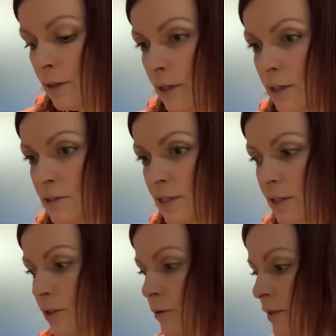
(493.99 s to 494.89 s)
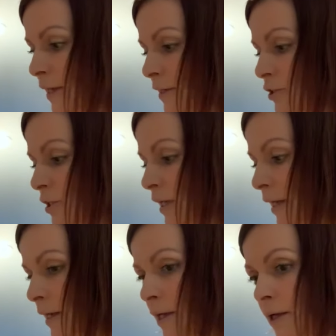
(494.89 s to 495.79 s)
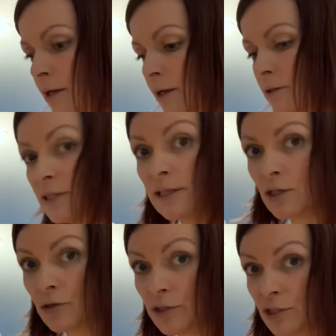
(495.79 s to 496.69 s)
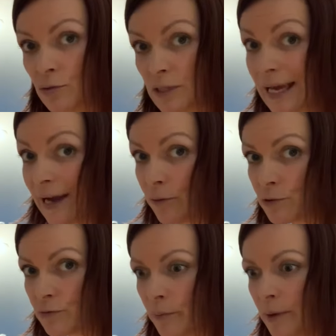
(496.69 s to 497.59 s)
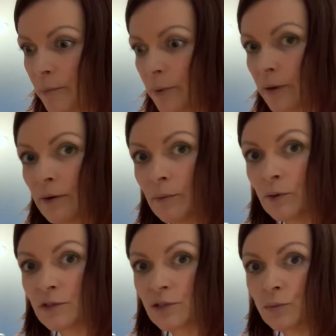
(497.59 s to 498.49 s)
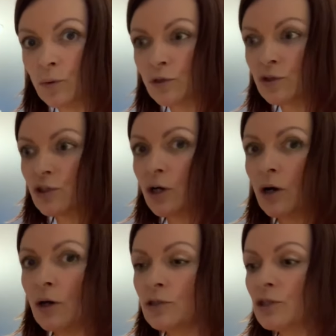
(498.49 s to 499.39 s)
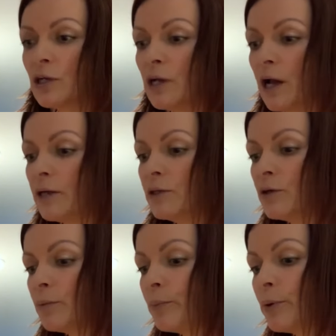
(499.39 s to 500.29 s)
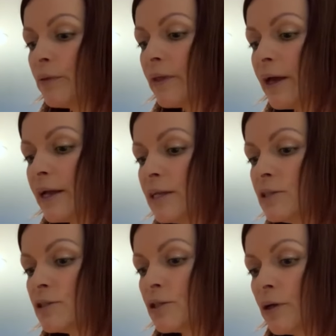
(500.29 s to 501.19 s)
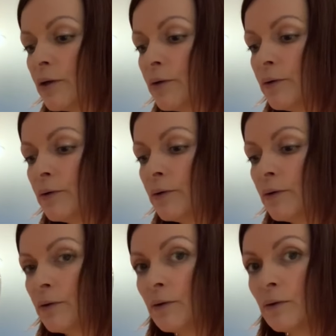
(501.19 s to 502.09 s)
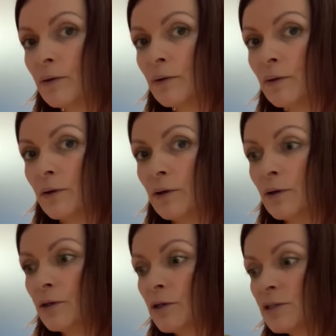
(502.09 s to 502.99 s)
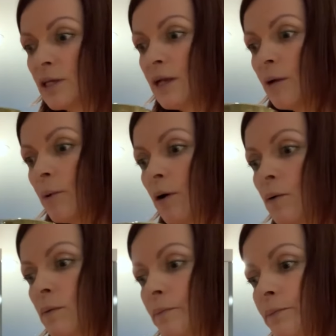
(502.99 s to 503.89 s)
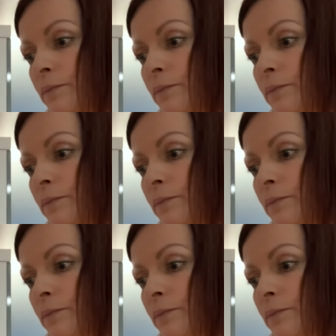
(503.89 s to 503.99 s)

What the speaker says: is that you can actually take the crystals out, remember, once the water's charged, and you can put that into your singing bowl.